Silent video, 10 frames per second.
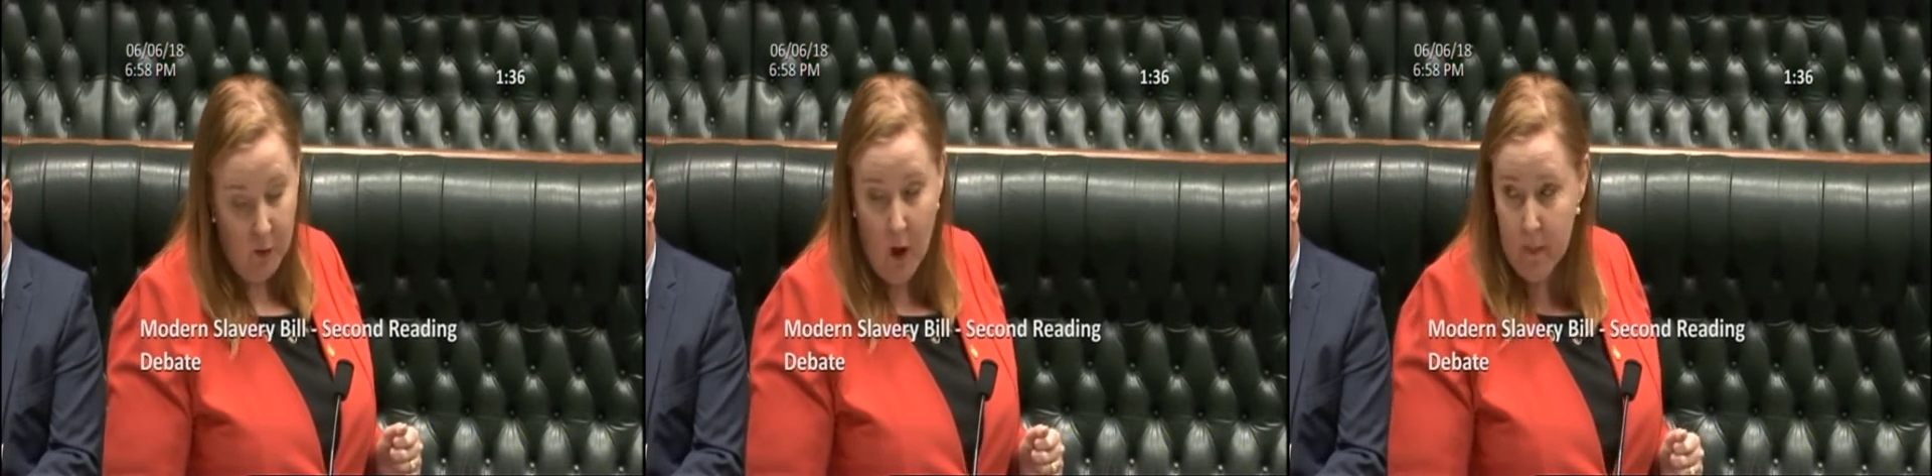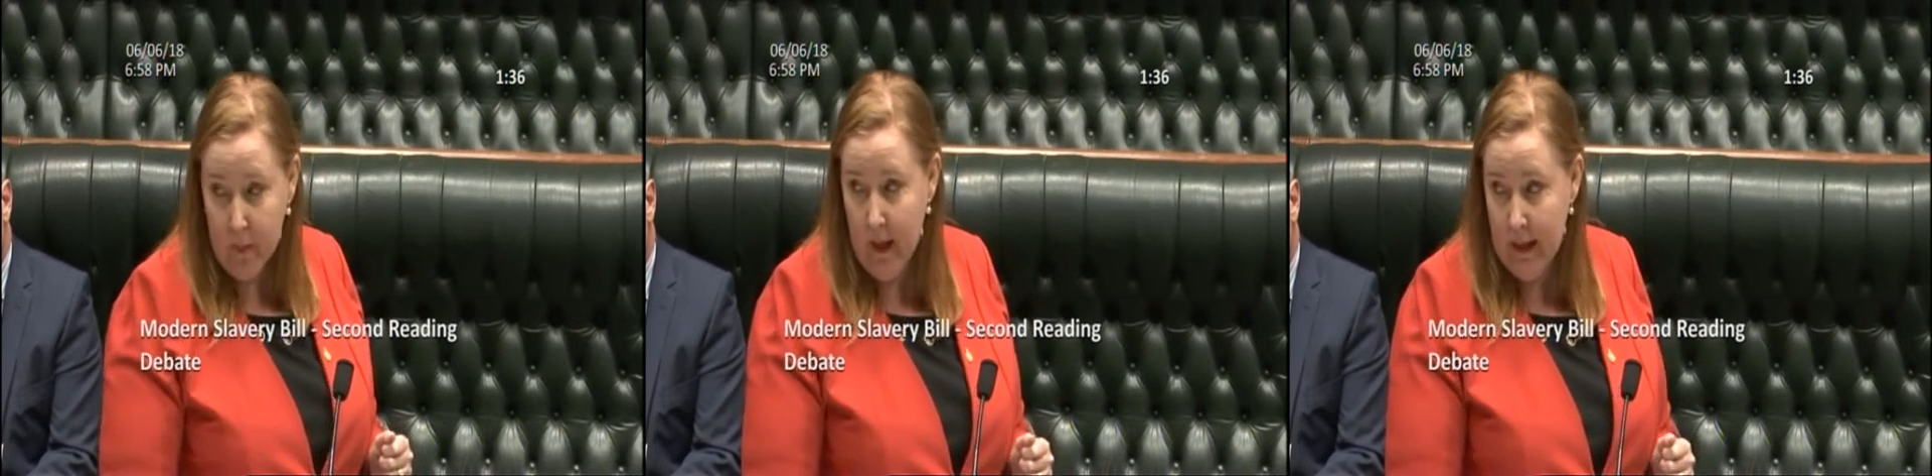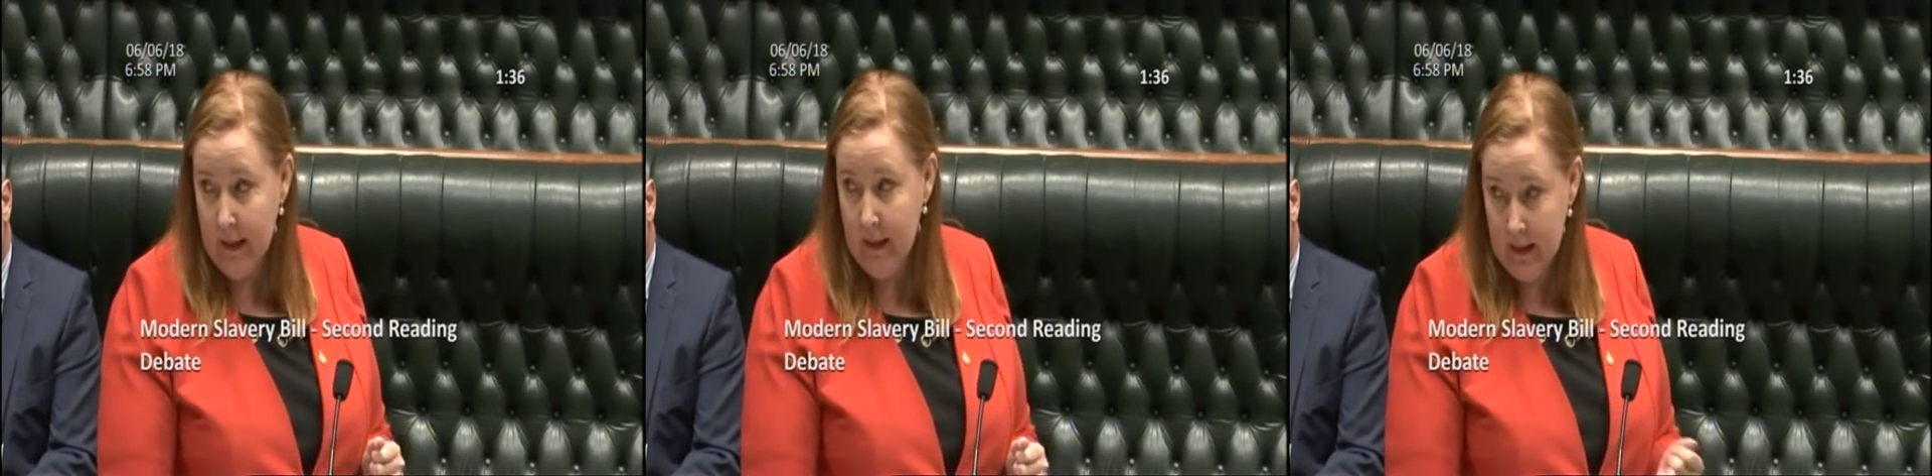who
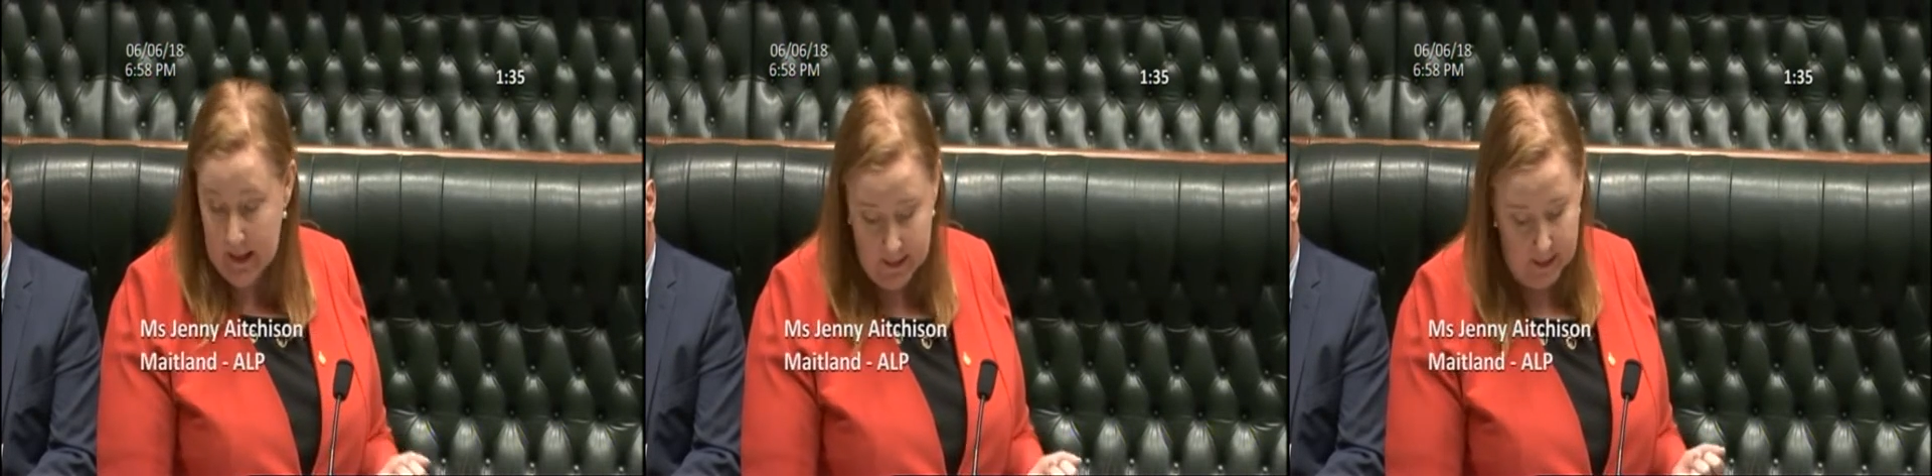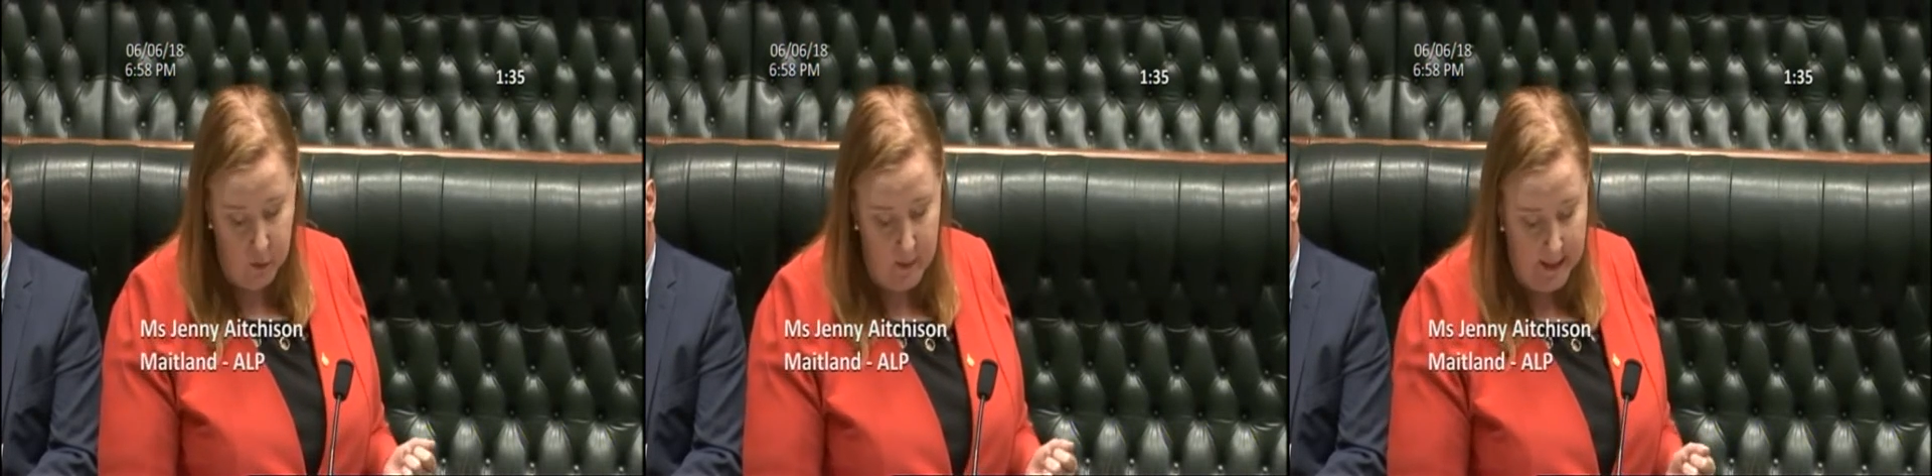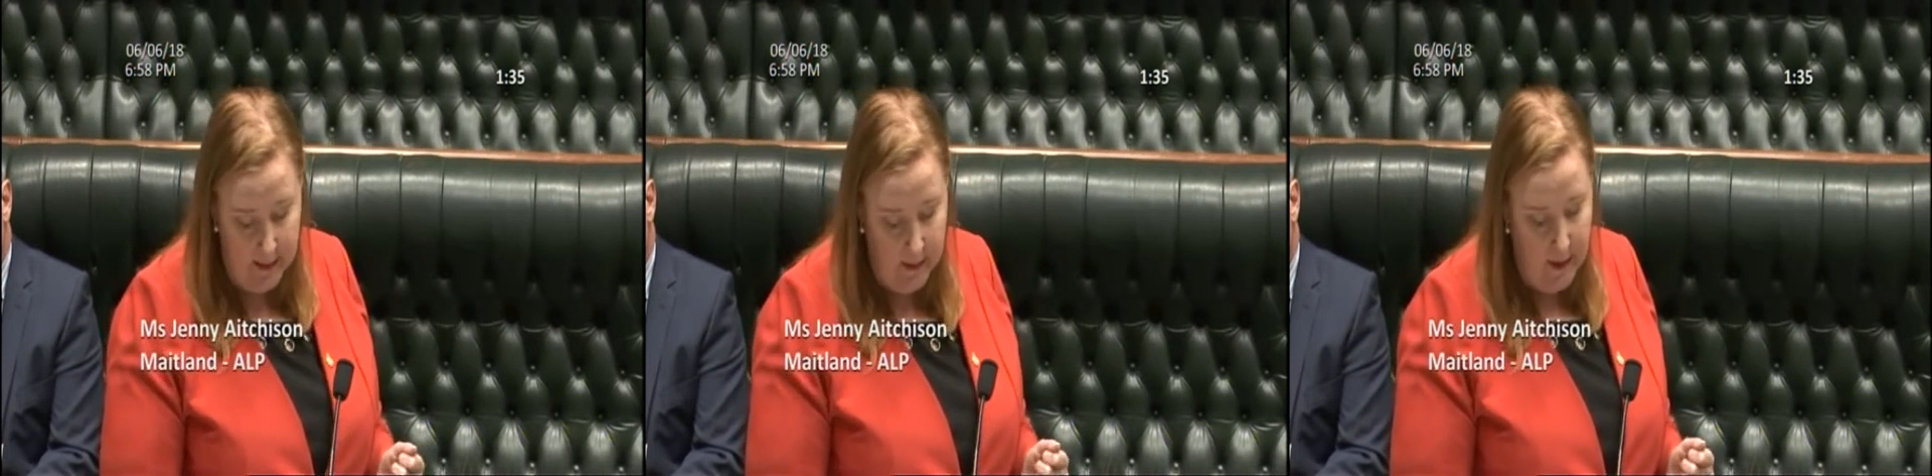operate in an ethical
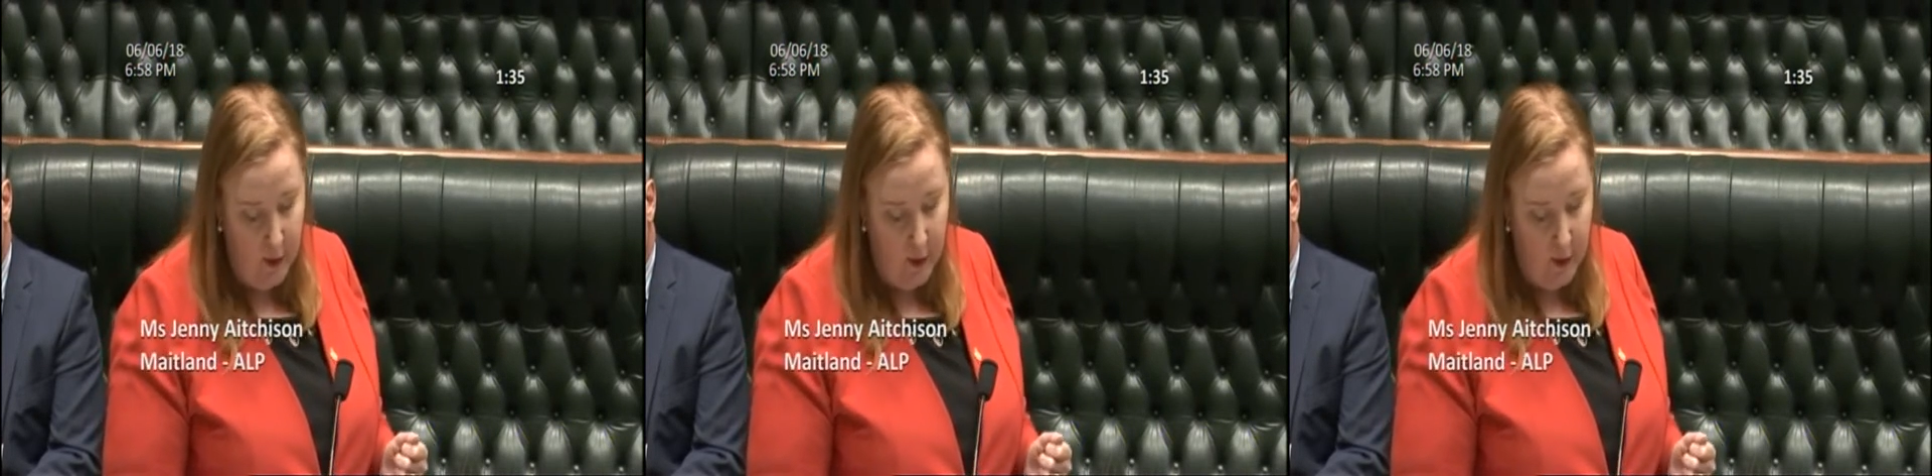manner,